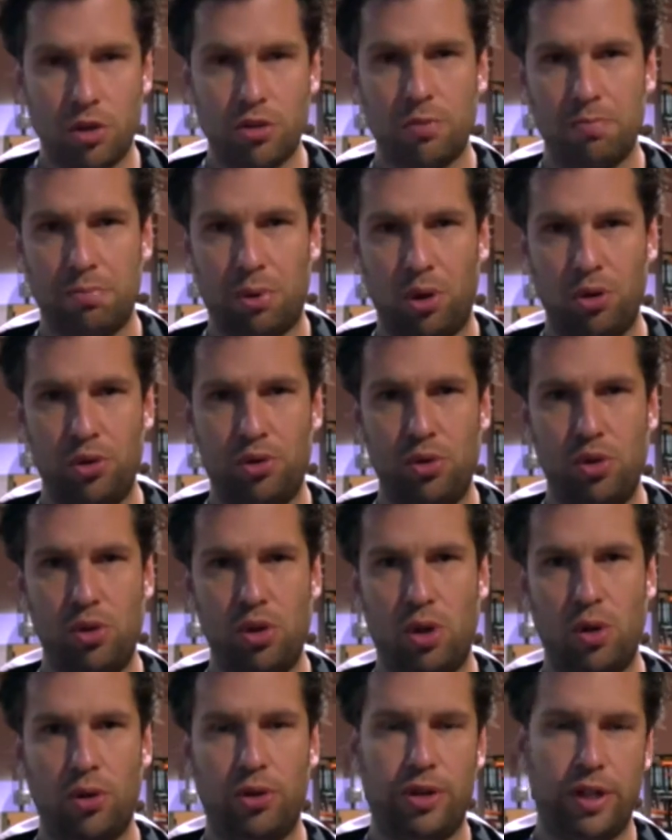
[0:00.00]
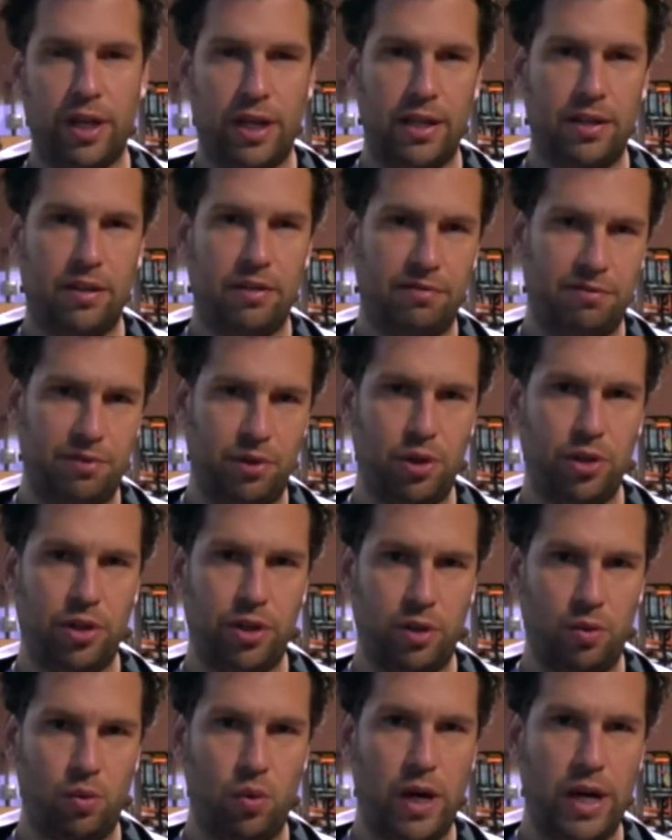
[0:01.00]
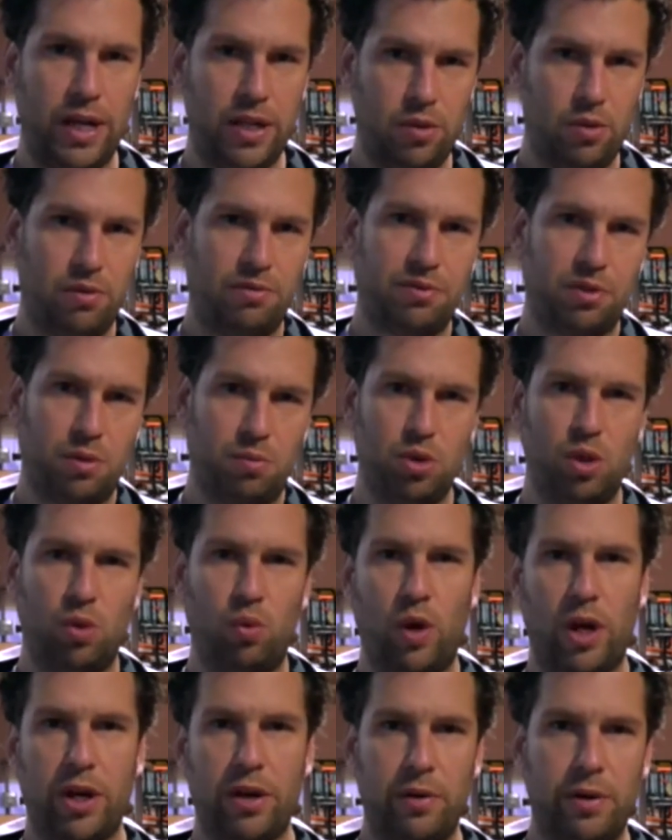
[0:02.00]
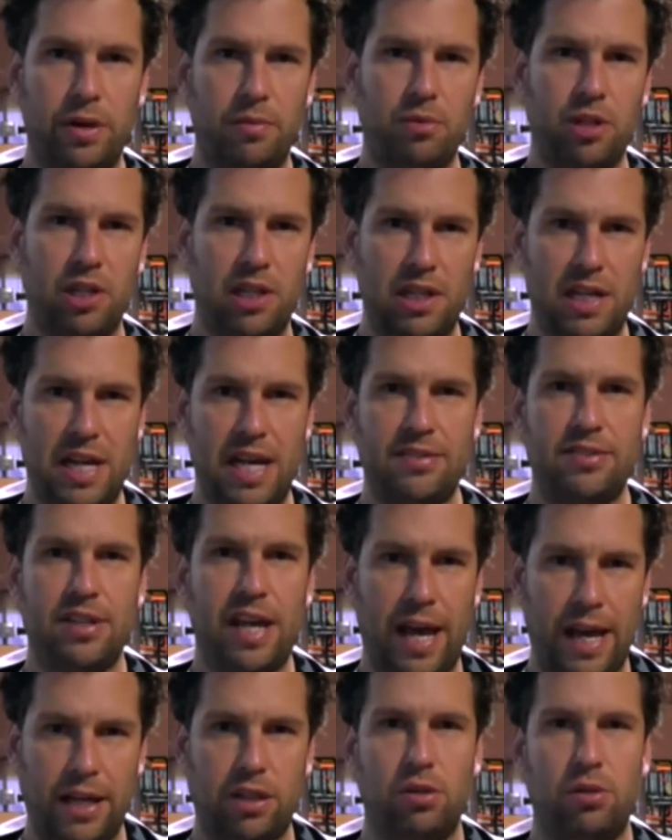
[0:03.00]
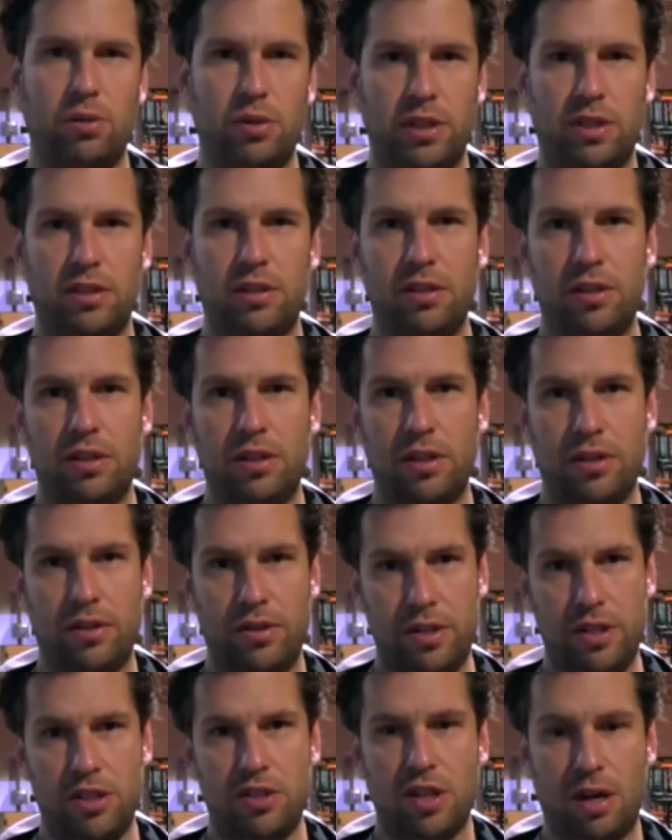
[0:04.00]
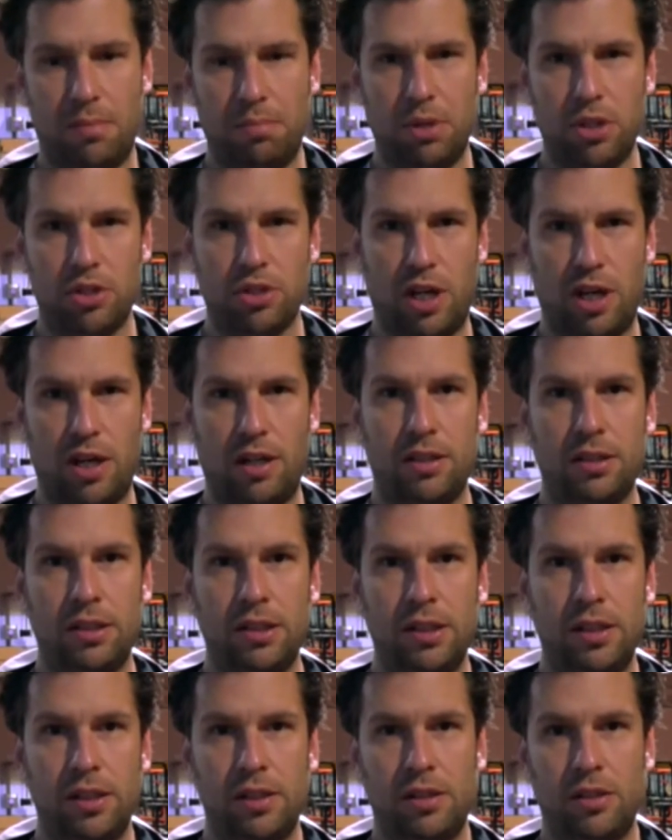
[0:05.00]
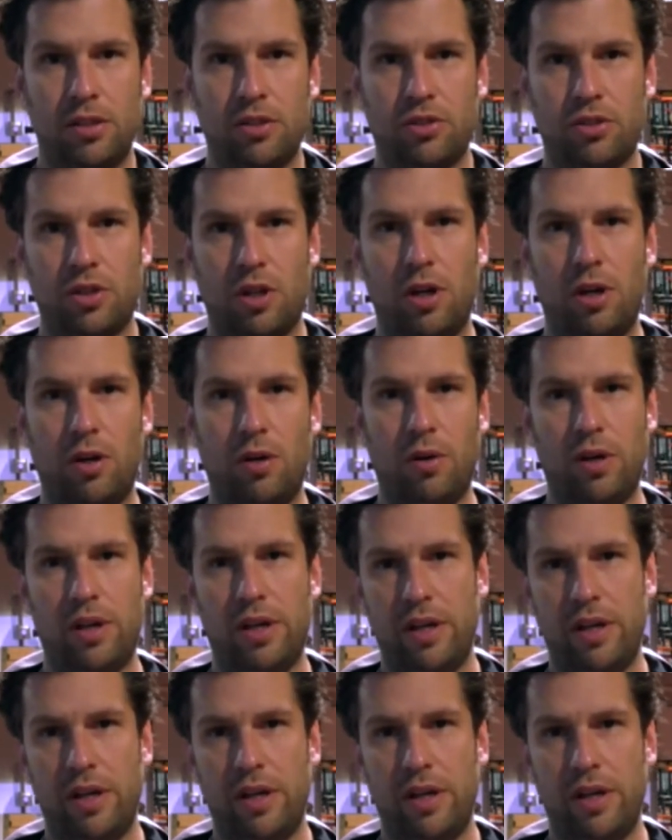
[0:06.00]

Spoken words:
also important to note that the further away you're from your 1 RM, the less accurate these numbers are. So